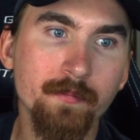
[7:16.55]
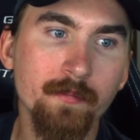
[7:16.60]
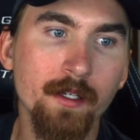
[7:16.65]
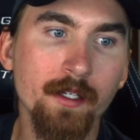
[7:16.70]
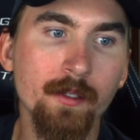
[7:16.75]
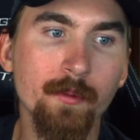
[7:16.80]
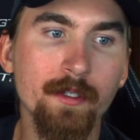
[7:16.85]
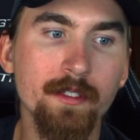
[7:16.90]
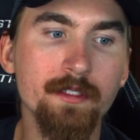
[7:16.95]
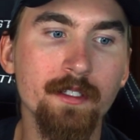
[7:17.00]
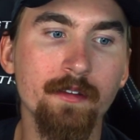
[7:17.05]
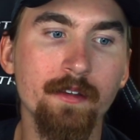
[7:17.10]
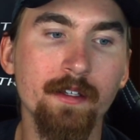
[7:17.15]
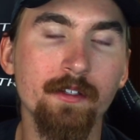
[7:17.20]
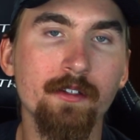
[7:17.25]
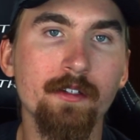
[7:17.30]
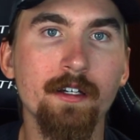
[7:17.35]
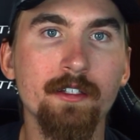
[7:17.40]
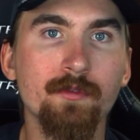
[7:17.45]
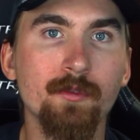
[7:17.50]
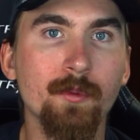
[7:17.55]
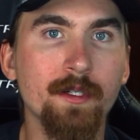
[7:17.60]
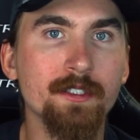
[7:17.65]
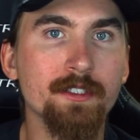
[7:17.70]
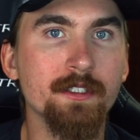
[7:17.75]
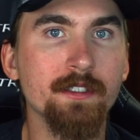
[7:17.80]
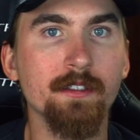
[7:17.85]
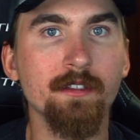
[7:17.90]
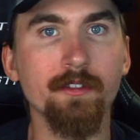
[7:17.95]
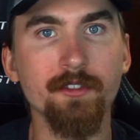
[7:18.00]
Anyways, thank you guys for
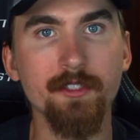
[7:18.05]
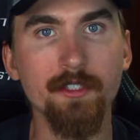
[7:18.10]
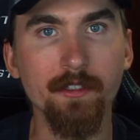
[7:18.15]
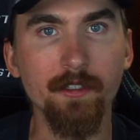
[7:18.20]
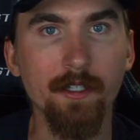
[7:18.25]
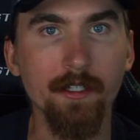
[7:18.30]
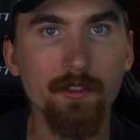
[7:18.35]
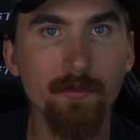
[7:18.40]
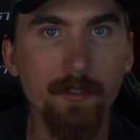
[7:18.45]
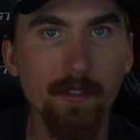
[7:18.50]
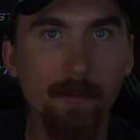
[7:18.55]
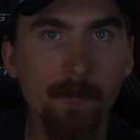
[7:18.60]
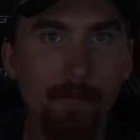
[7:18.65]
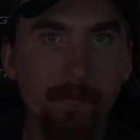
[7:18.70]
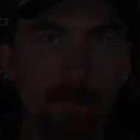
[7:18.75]
watching, and I'll see you in the next video.